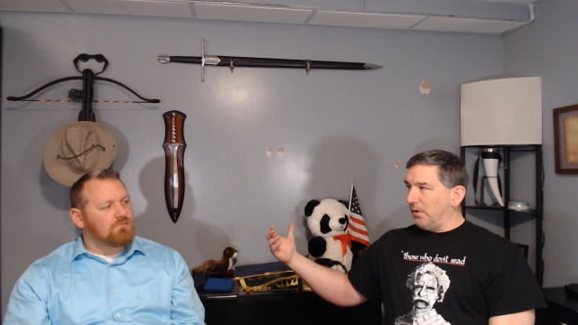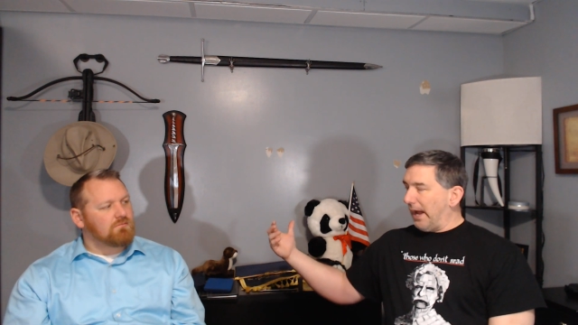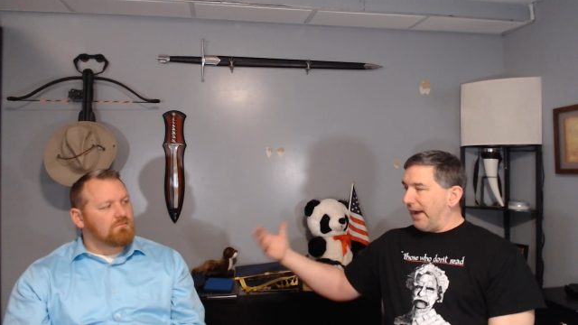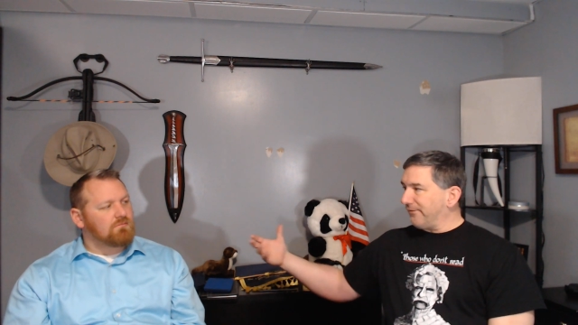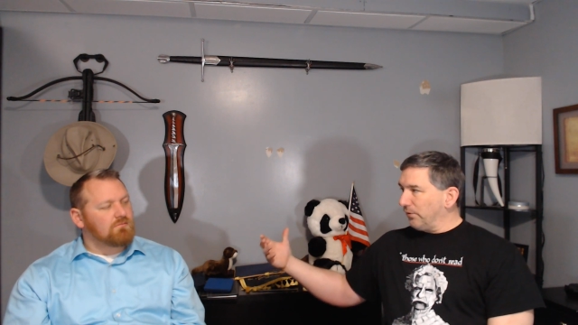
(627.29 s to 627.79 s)

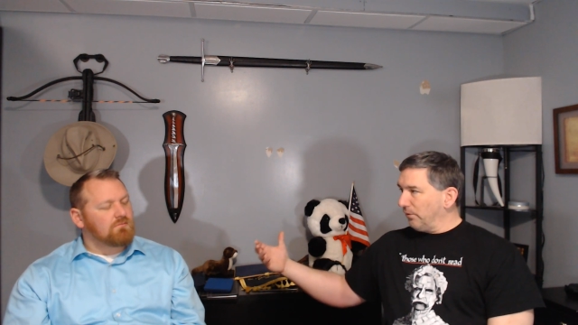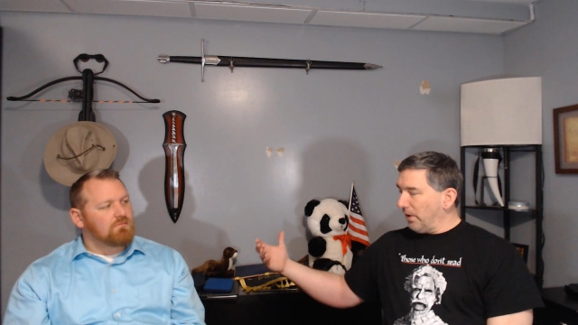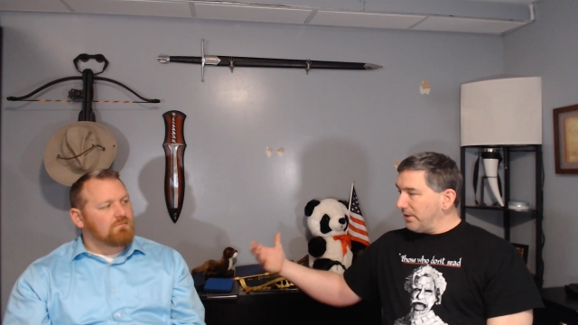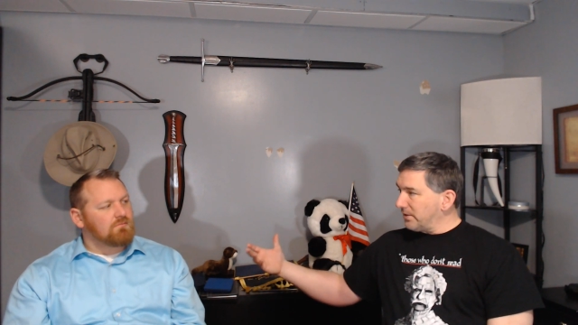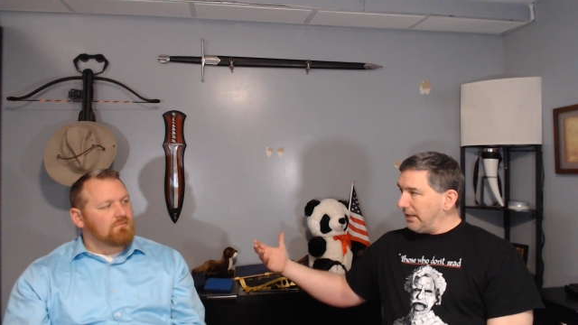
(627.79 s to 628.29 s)
Speaker 1: after
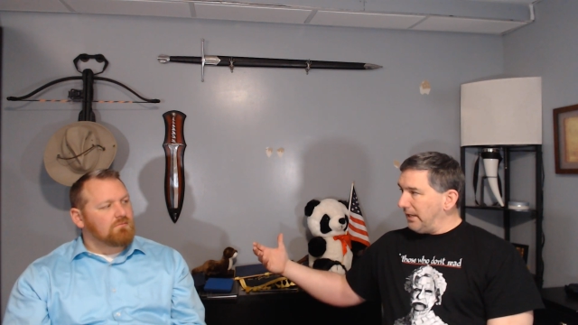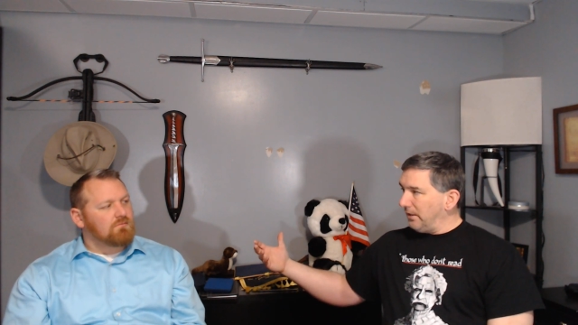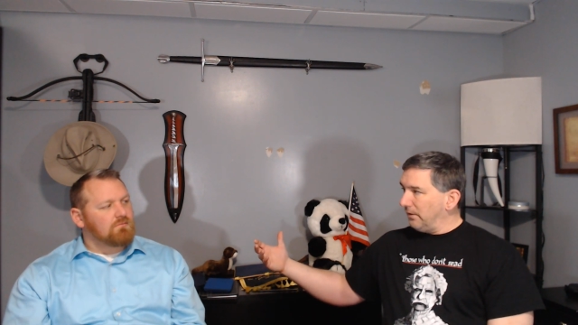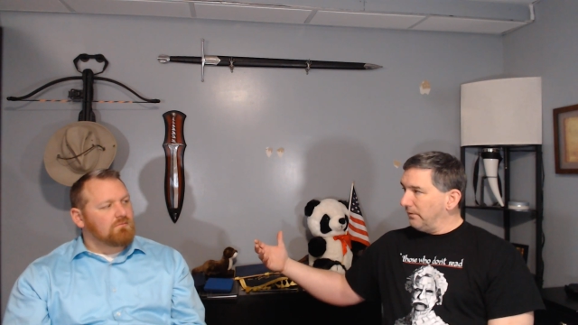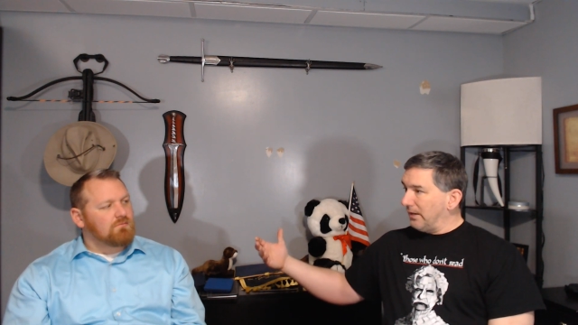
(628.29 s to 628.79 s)
Husky,
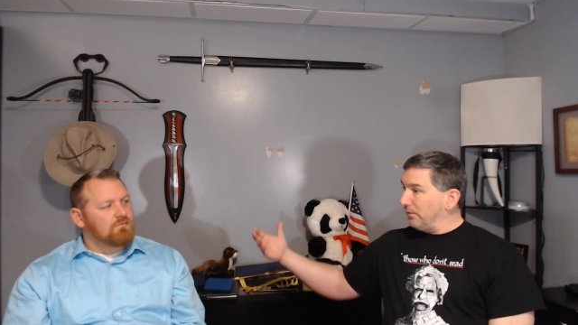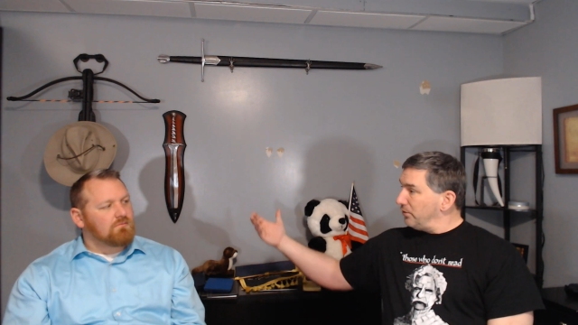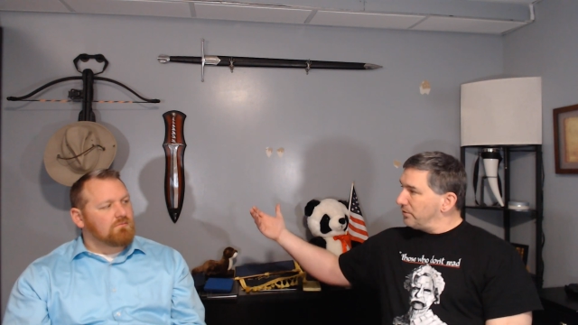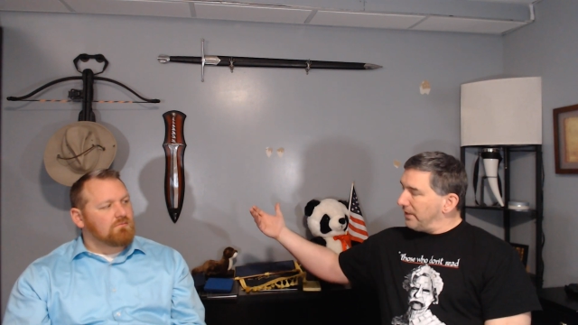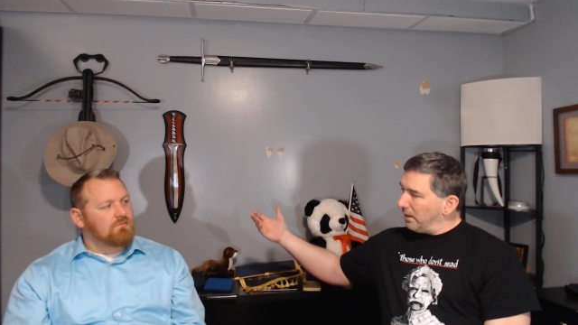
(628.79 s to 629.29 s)
they don't
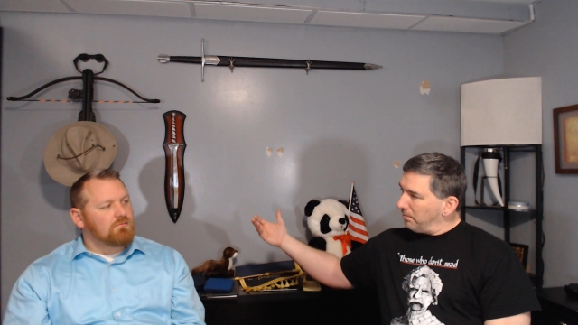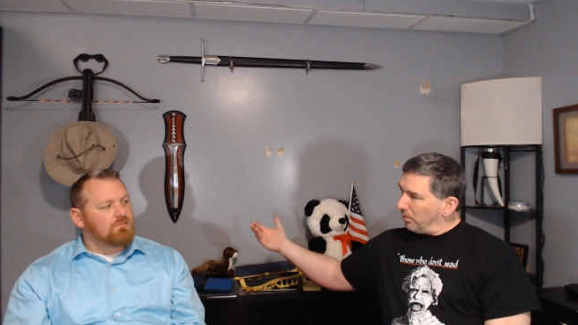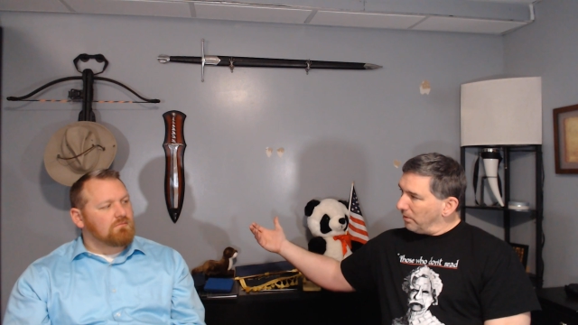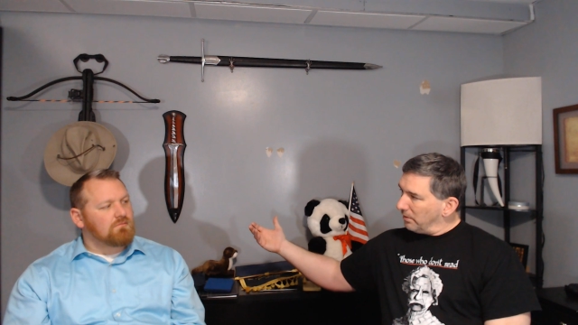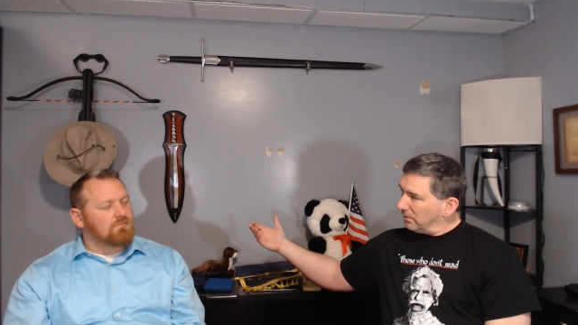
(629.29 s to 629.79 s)
use the airborne.